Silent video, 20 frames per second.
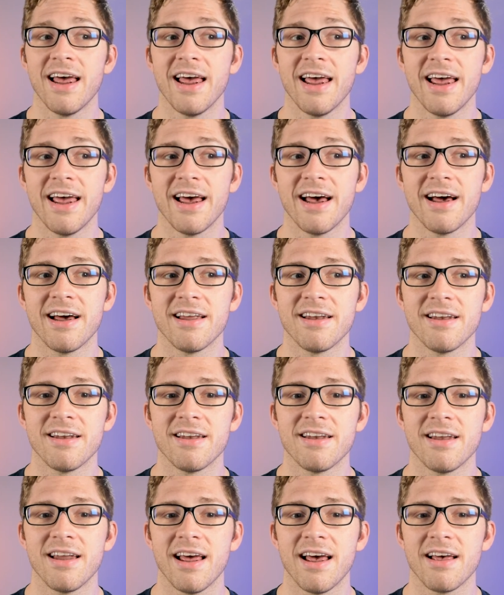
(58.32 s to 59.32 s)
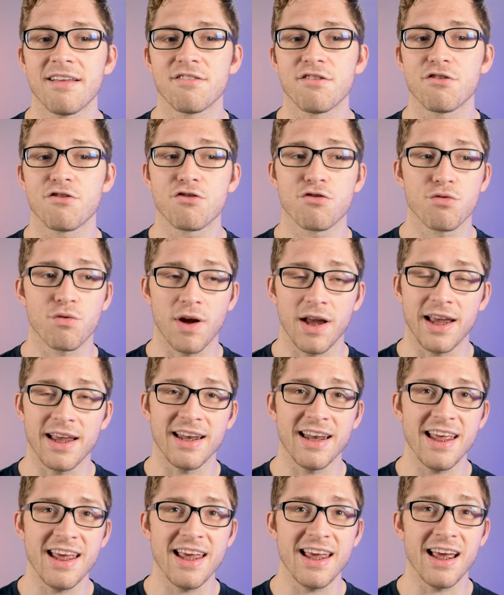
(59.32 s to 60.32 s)
And as a
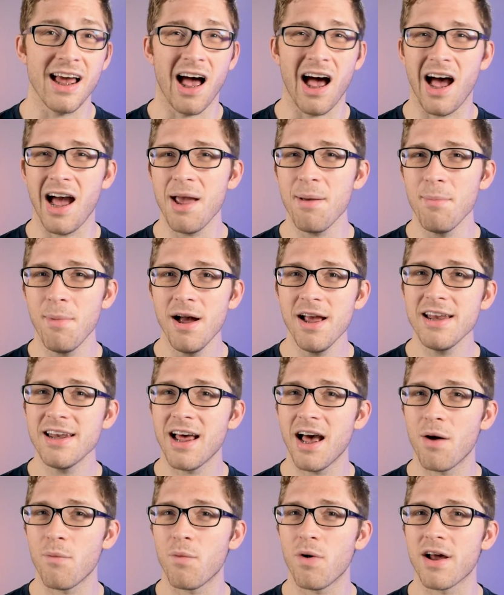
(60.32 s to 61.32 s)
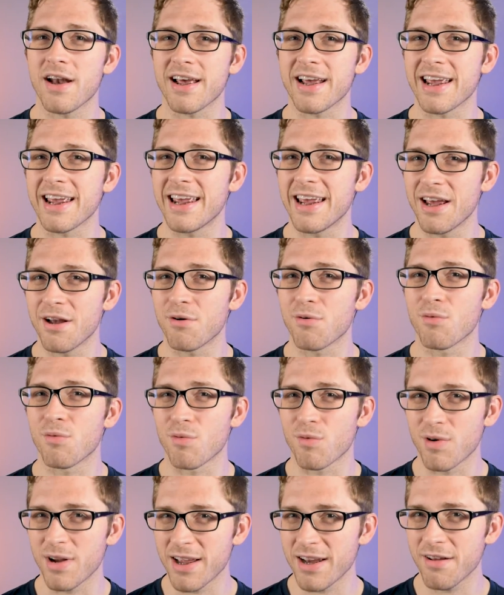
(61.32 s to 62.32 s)
trainee, I might not want to get
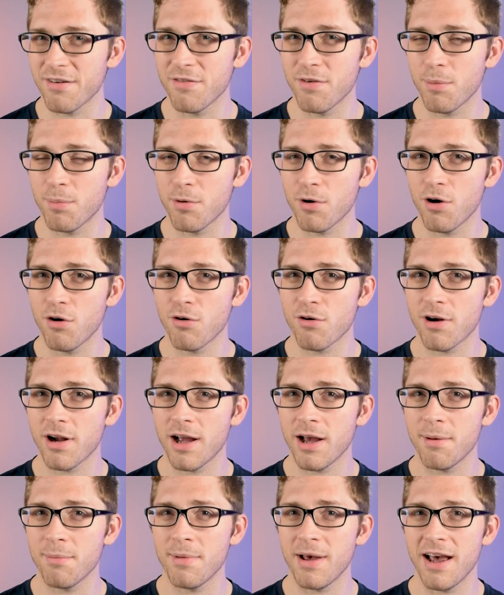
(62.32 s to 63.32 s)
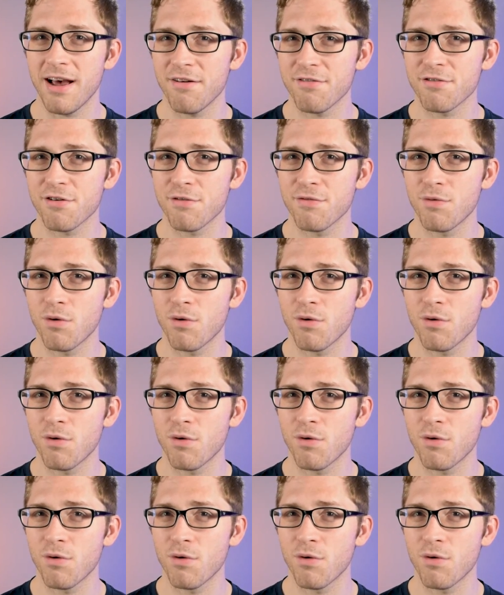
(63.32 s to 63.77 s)
rid of a program after